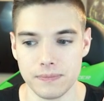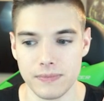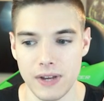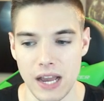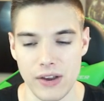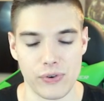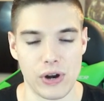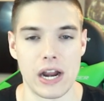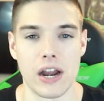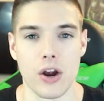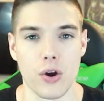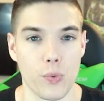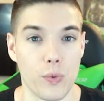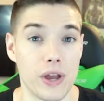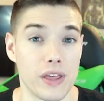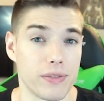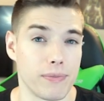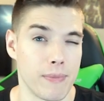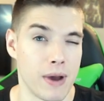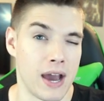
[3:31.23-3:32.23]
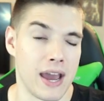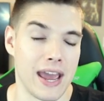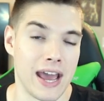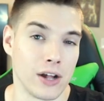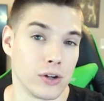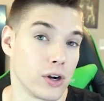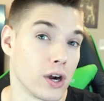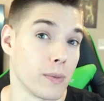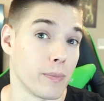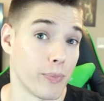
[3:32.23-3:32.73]

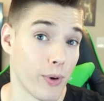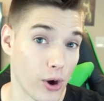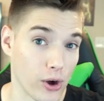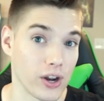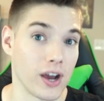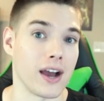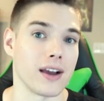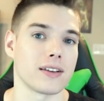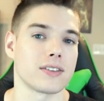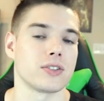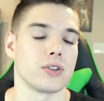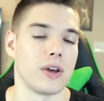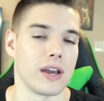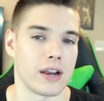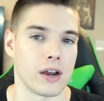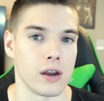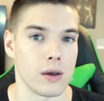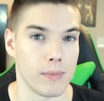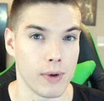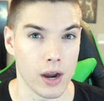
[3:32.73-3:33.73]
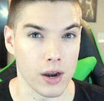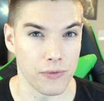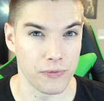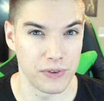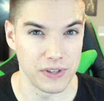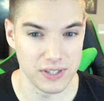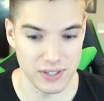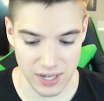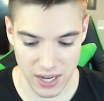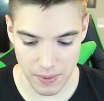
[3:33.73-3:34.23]
LR Bardock, so like on a Mono
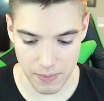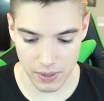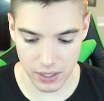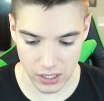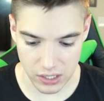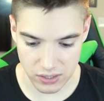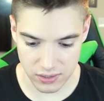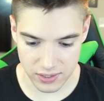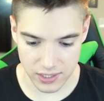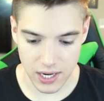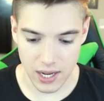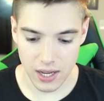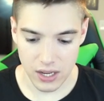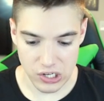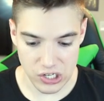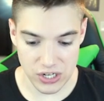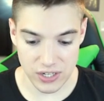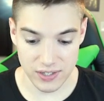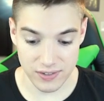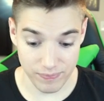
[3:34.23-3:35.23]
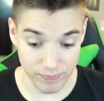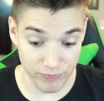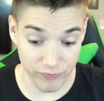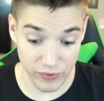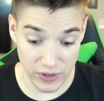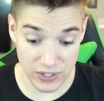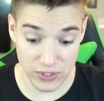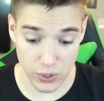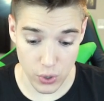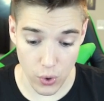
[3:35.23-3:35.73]
Fizz team, because she's
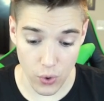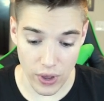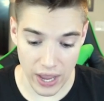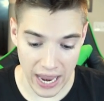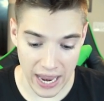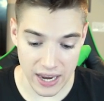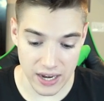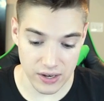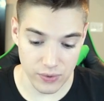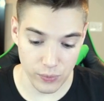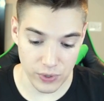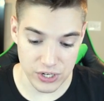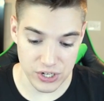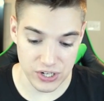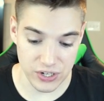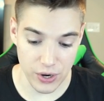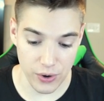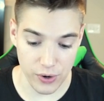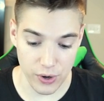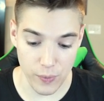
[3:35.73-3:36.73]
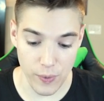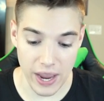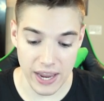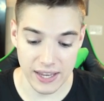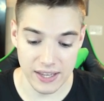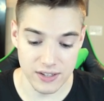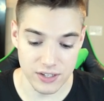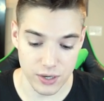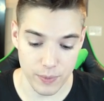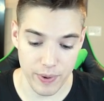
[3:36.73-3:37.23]
physical, and when she Dokkan
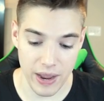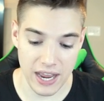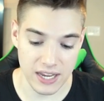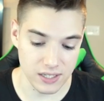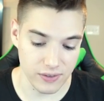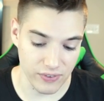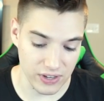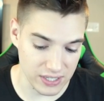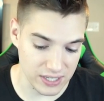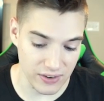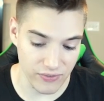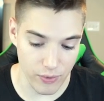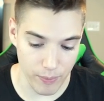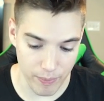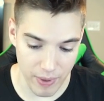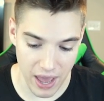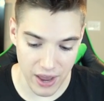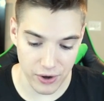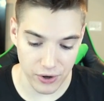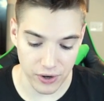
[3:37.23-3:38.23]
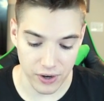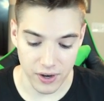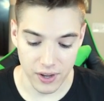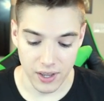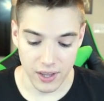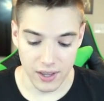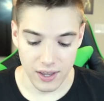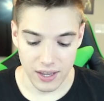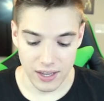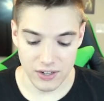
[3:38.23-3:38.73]
Awakens, her passive gets even better.
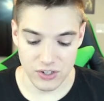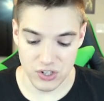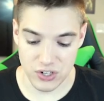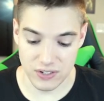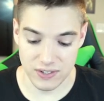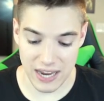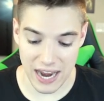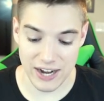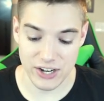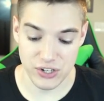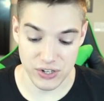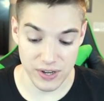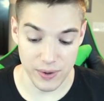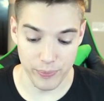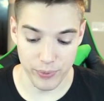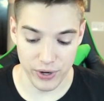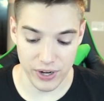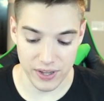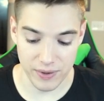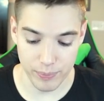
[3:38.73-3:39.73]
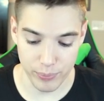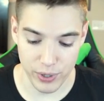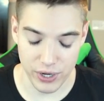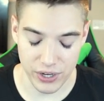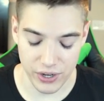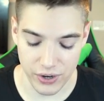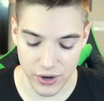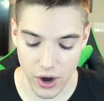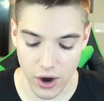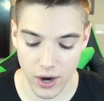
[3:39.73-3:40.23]
She's actually a pretty
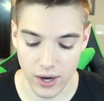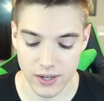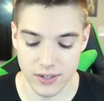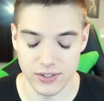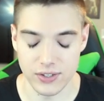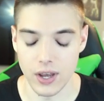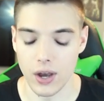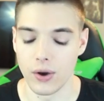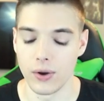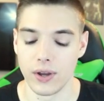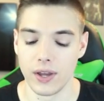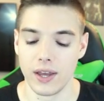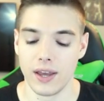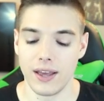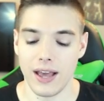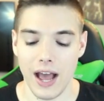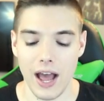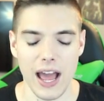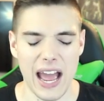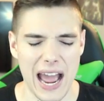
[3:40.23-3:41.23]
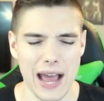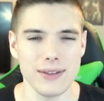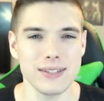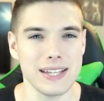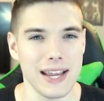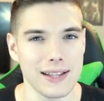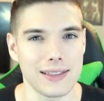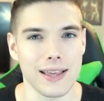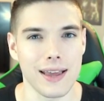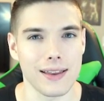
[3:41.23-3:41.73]
good card, so I'll
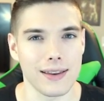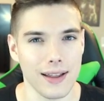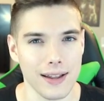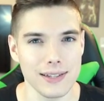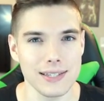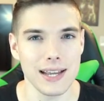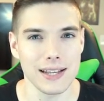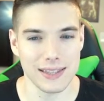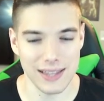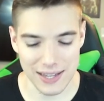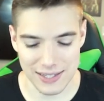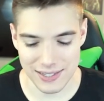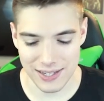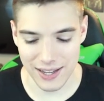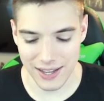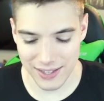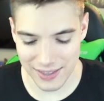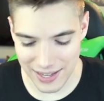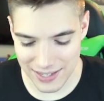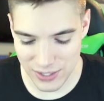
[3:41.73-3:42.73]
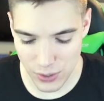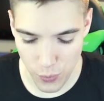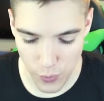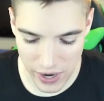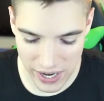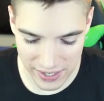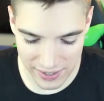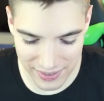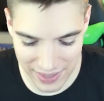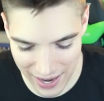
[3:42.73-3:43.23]
take that. That's a
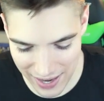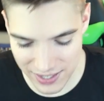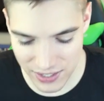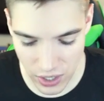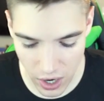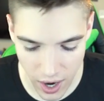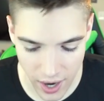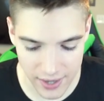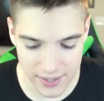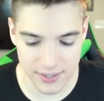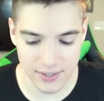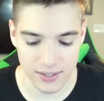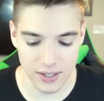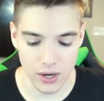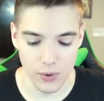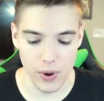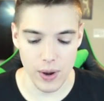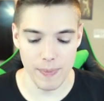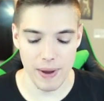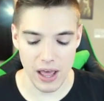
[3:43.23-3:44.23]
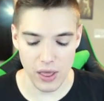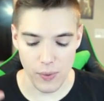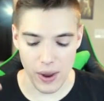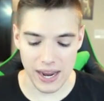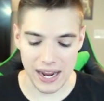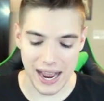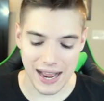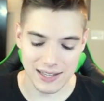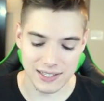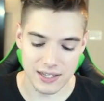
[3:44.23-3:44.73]
win. That is honestly a win. By the way,
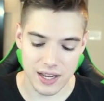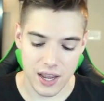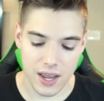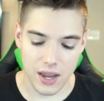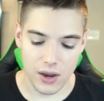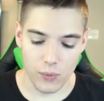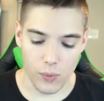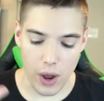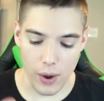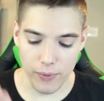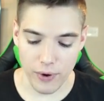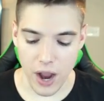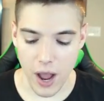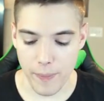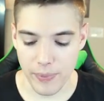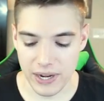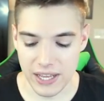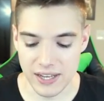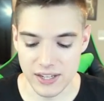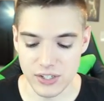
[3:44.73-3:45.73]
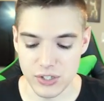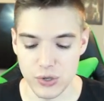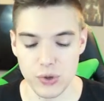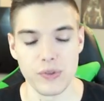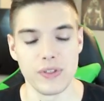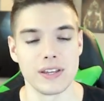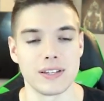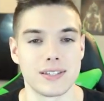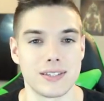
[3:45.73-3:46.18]
guys, while we're hopping into this